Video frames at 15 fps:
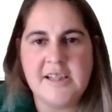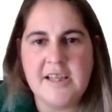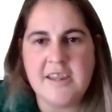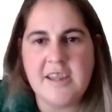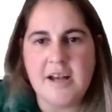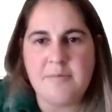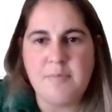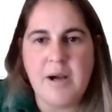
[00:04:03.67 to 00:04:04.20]
see
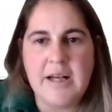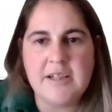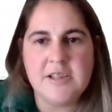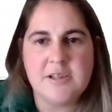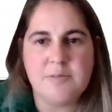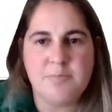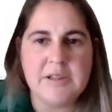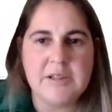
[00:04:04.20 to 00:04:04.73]
that
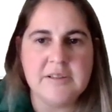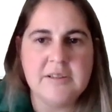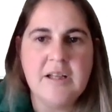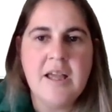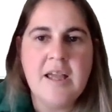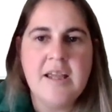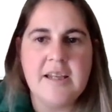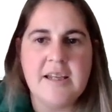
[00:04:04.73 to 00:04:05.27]
Mal's
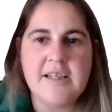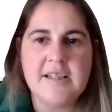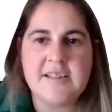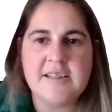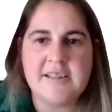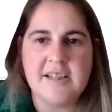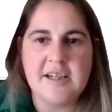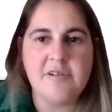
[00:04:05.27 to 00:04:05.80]
bill
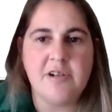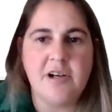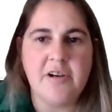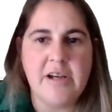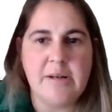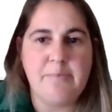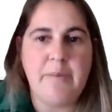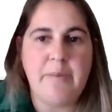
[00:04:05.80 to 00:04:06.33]
is zero
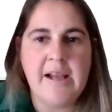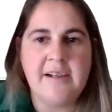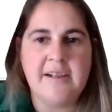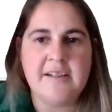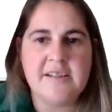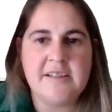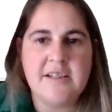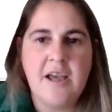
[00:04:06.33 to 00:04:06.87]
in
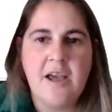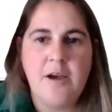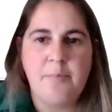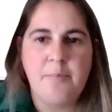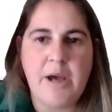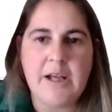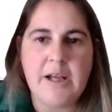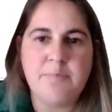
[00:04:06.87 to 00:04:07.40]
balance,
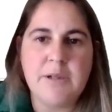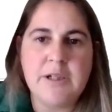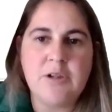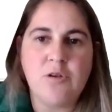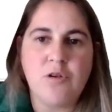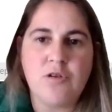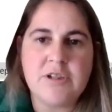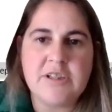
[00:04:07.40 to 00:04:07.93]
but
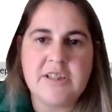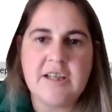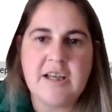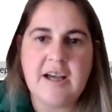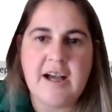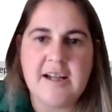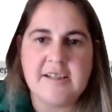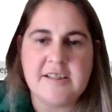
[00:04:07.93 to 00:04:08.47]
because the
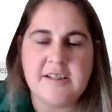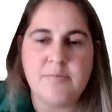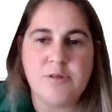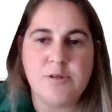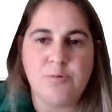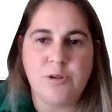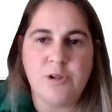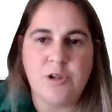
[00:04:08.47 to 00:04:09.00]

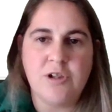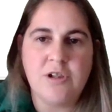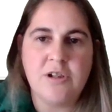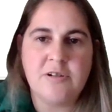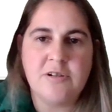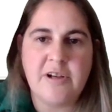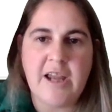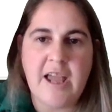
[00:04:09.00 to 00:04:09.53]
items were
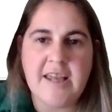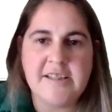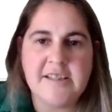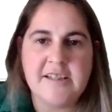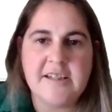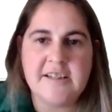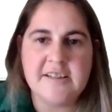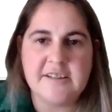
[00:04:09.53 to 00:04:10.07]

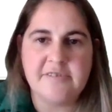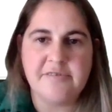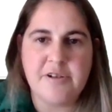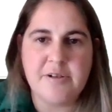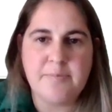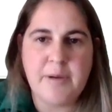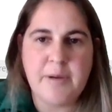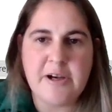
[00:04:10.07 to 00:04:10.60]
created in
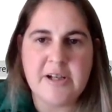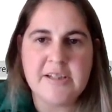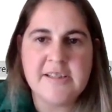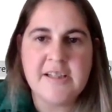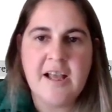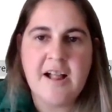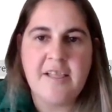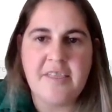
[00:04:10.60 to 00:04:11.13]
different
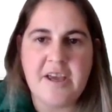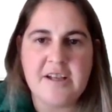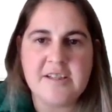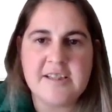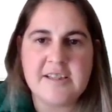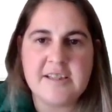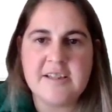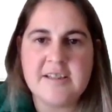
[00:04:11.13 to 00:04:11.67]
periods, they are
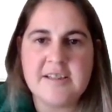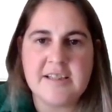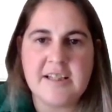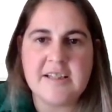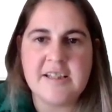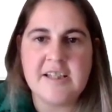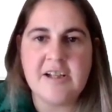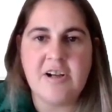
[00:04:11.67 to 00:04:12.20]
still
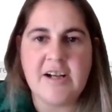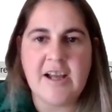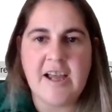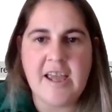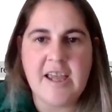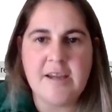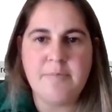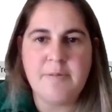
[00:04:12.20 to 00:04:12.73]
sitting on our
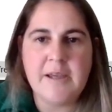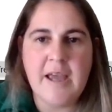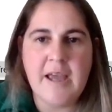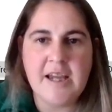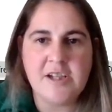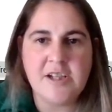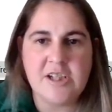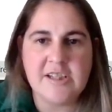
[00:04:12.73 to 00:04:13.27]
AP
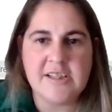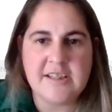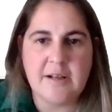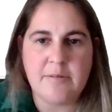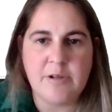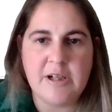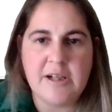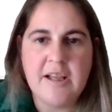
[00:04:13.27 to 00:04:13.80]
aging
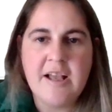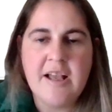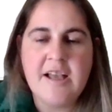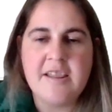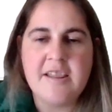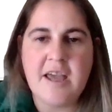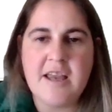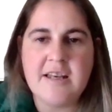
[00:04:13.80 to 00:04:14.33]
summary.
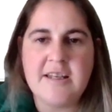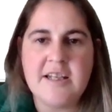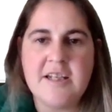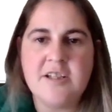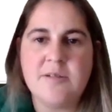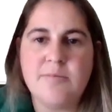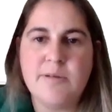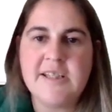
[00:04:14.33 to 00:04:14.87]
They
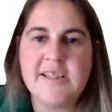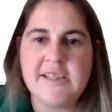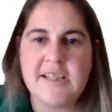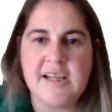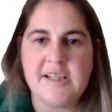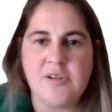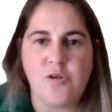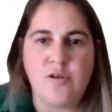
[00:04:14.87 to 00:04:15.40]
need to be
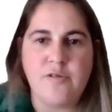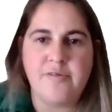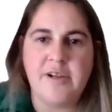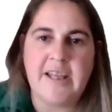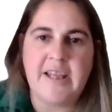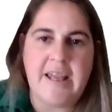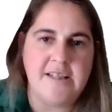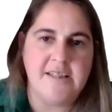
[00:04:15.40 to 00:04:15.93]
set off
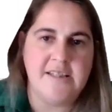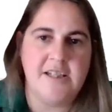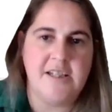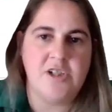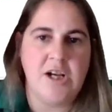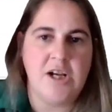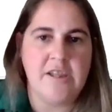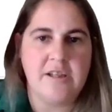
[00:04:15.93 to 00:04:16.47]
against
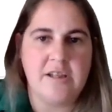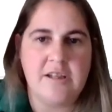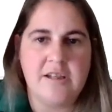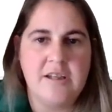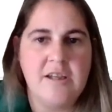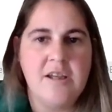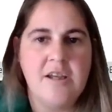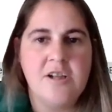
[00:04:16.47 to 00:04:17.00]
each other.
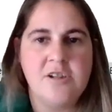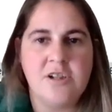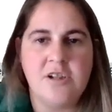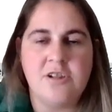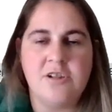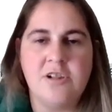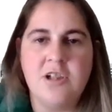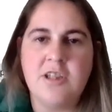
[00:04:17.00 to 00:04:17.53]

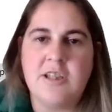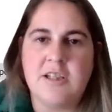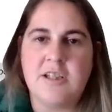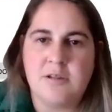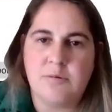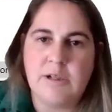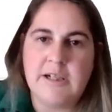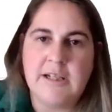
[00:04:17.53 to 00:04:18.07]
To do
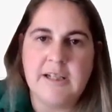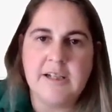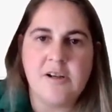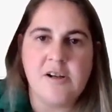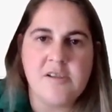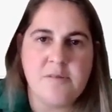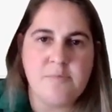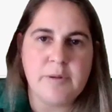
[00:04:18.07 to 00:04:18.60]
this, we click
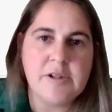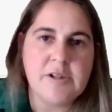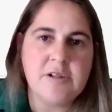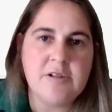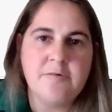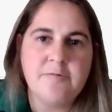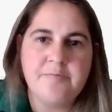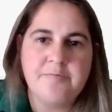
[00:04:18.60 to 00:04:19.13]
on the
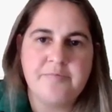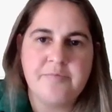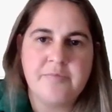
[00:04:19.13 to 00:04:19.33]
bill